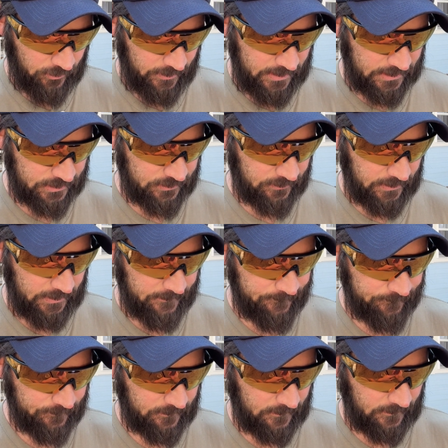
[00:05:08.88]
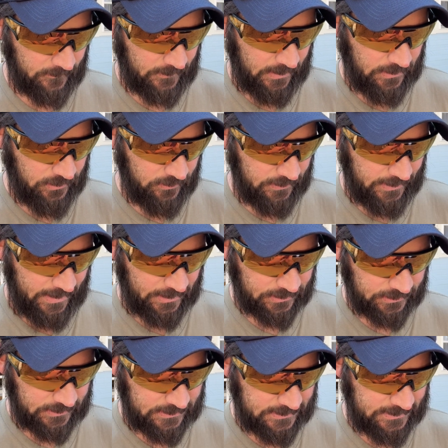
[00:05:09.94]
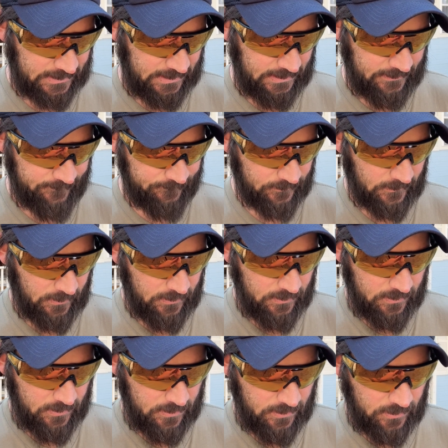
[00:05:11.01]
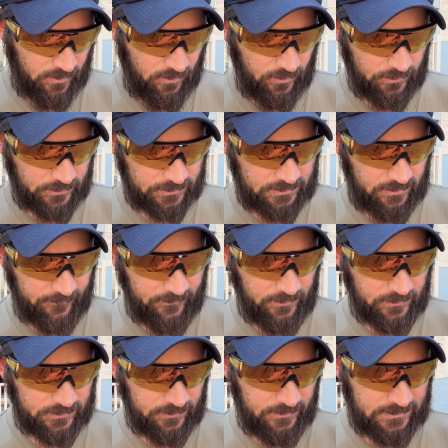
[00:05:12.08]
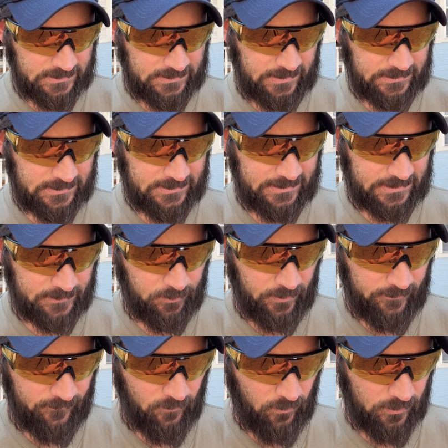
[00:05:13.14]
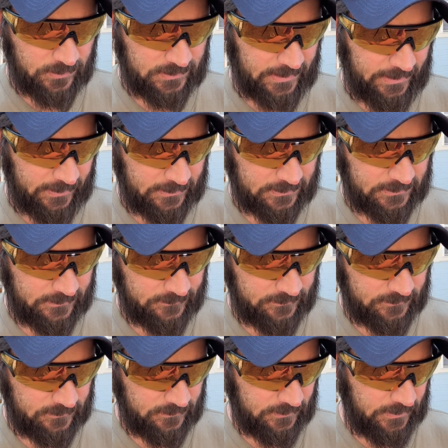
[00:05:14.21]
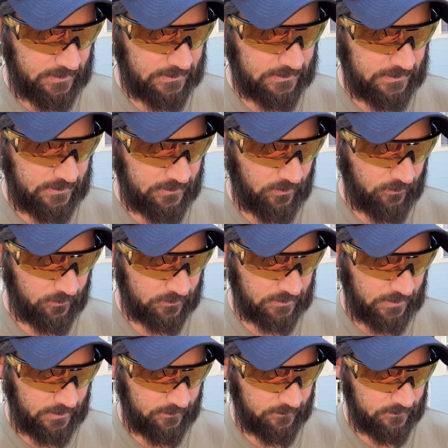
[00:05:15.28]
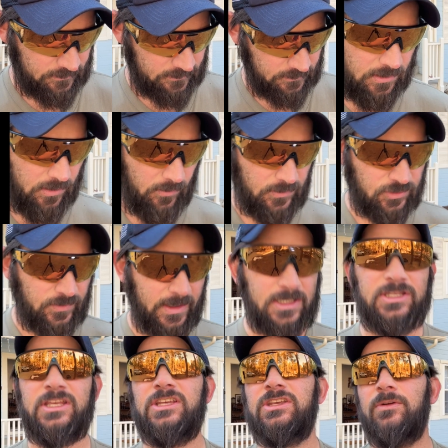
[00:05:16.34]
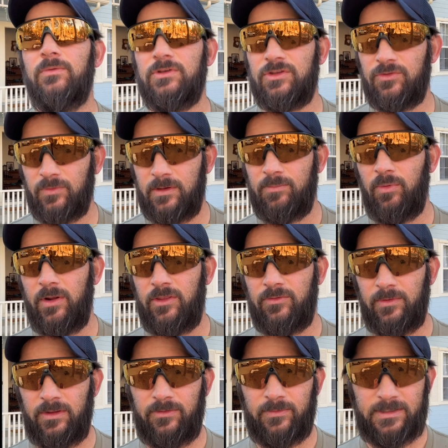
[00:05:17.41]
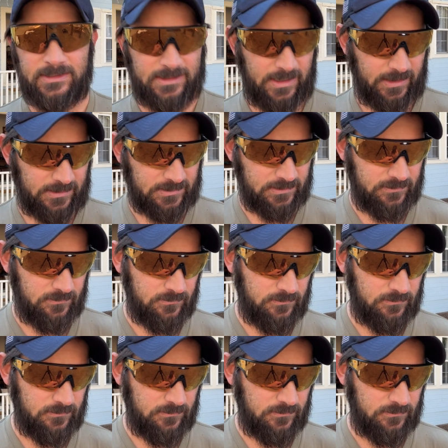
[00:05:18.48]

history and you can actually see all your stuff here. So this says 6.4 seconds is the total time. Well, the transition was 3.33 seconds.